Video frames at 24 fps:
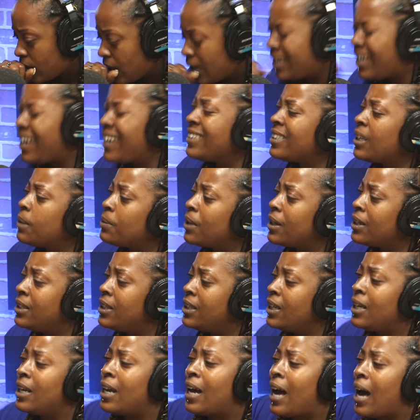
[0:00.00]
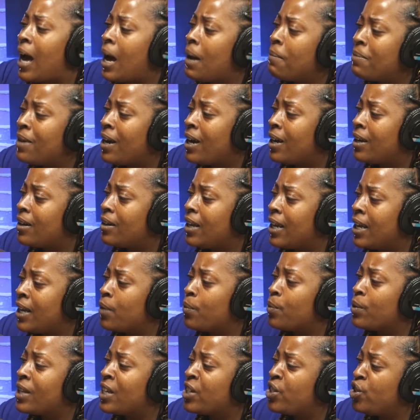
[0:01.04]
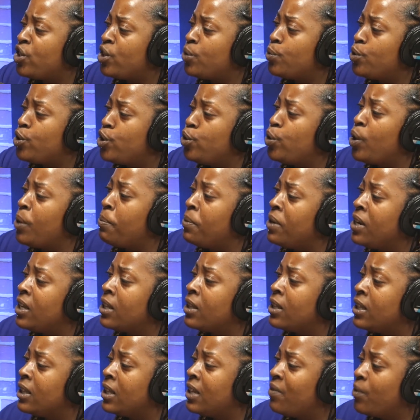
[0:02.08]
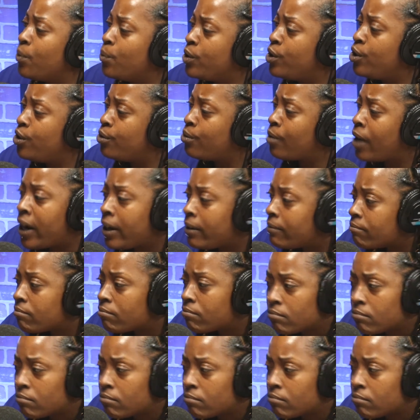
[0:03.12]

Nine times out of ten, I'm not in a relationship with you immediately living with you, right?